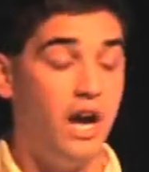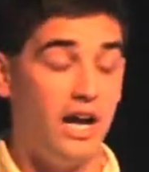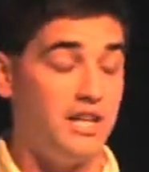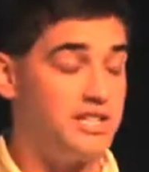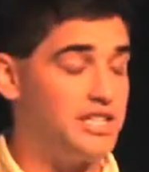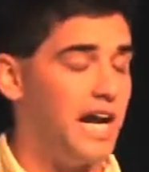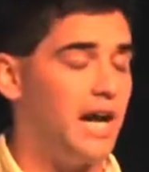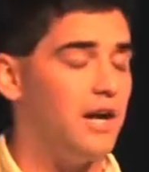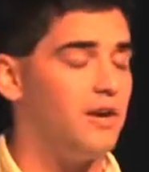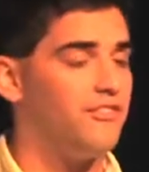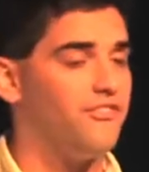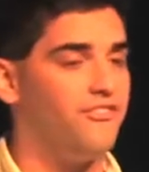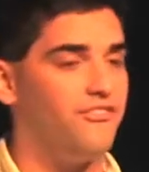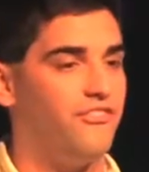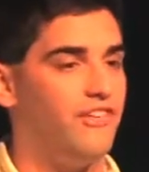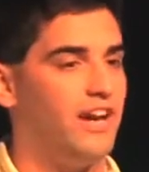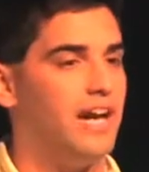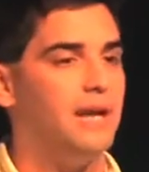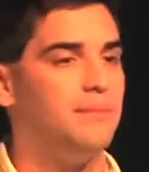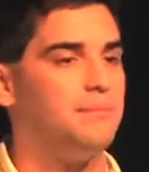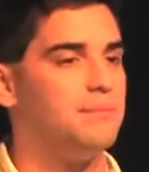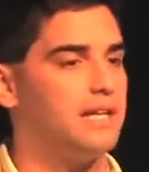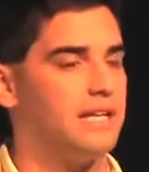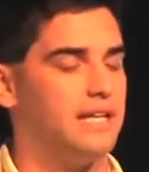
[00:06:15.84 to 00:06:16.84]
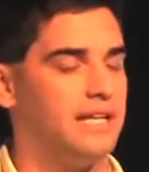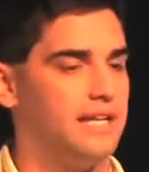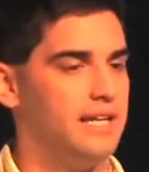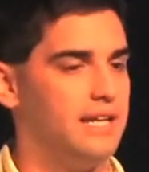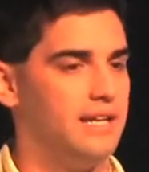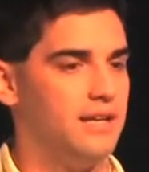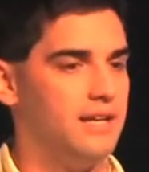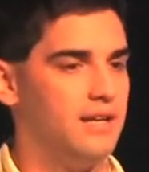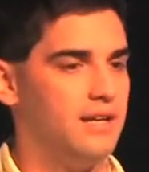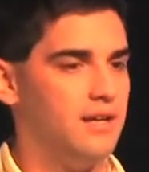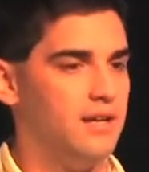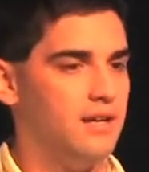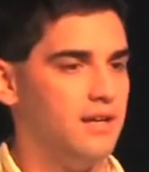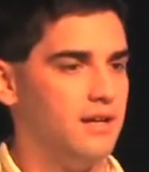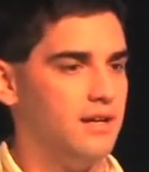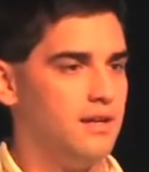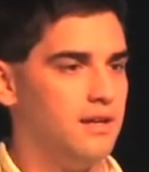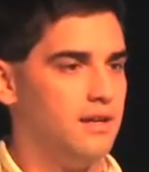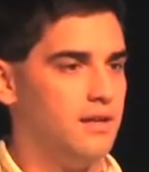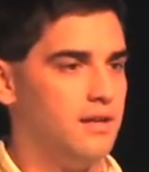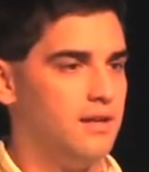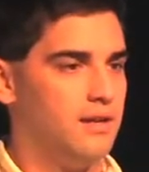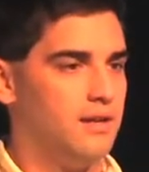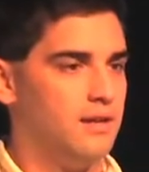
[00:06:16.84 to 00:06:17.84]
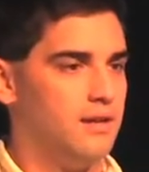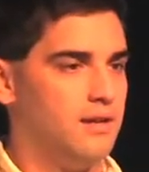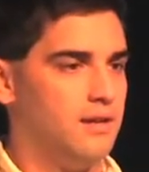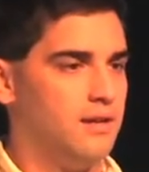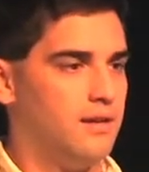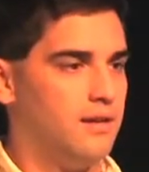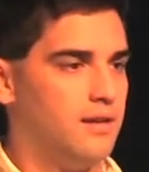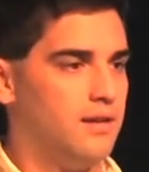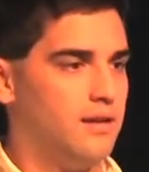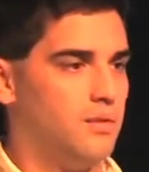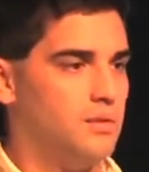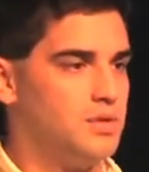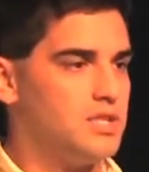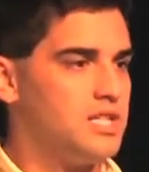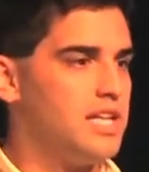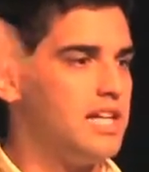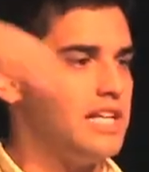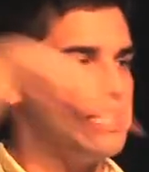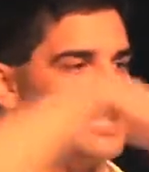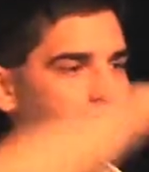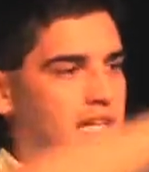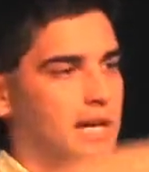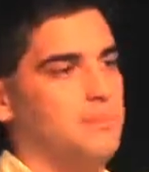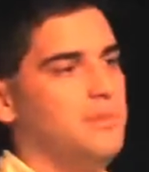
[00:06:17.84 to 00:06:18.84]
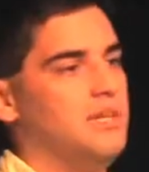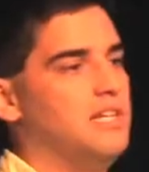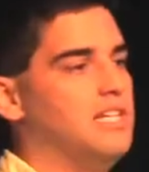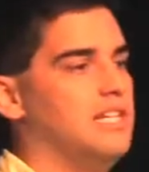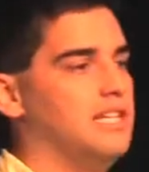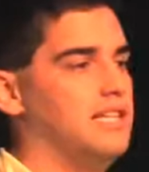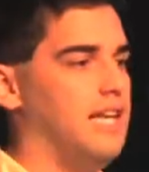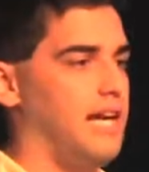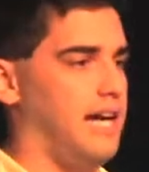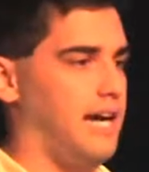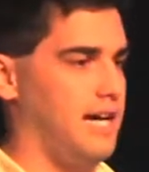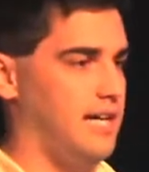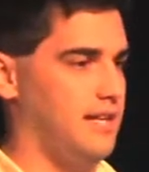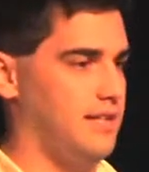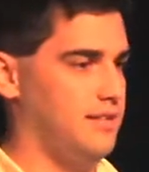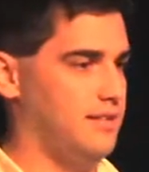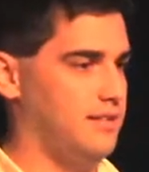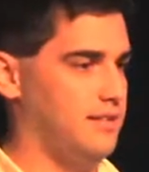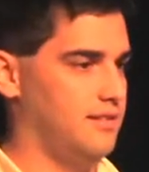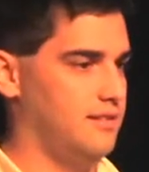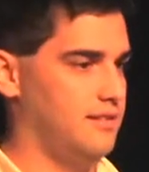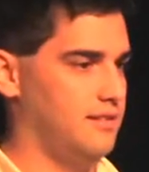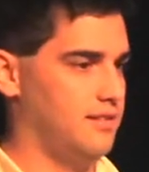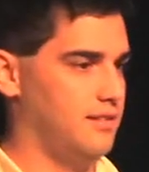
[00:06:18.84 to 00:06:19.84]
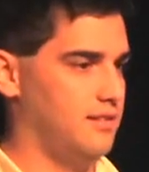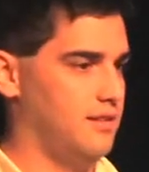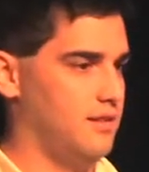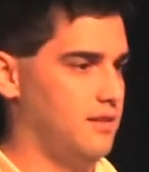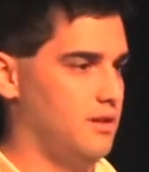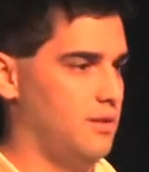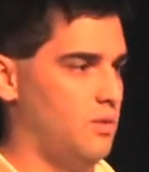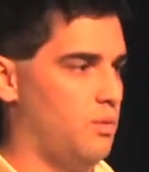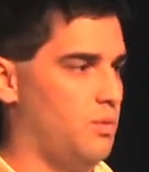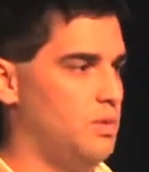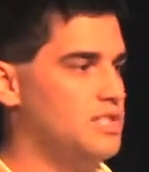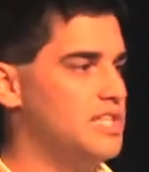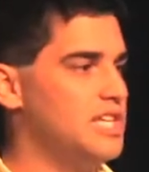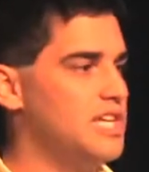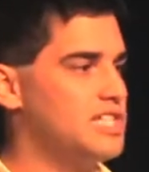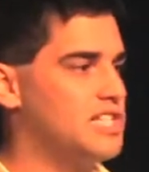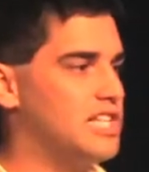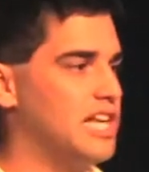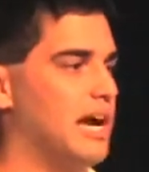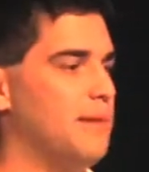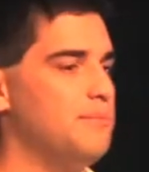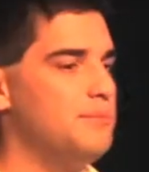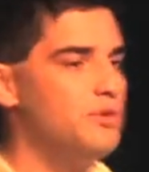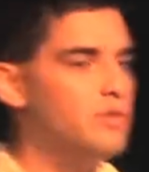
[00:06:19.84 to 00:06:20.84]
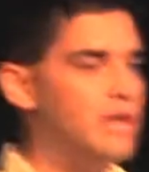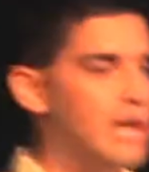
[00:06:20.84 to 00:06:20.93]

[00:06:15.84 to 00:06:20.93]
an entire family. When's the last time you did that? When's the last time you